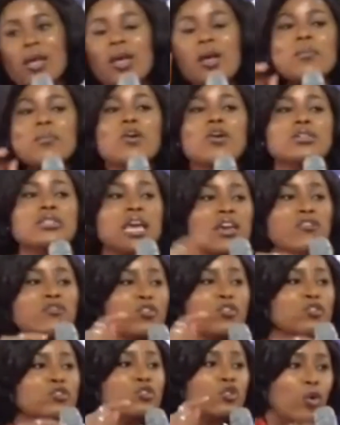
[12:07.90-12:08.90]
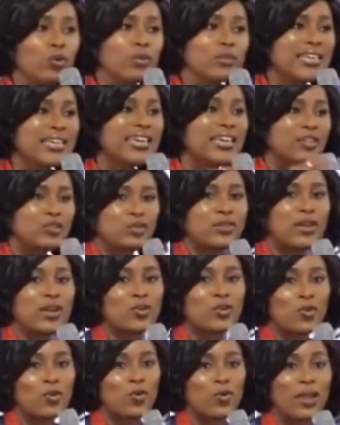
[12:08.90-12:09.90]
Because if you don't heed to that
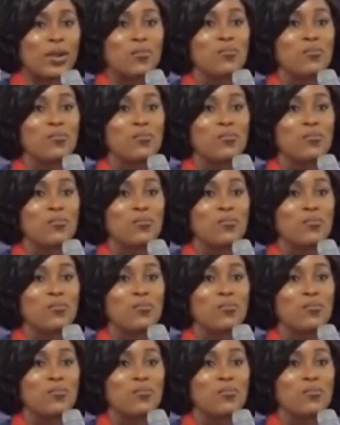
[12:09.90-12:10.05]
call and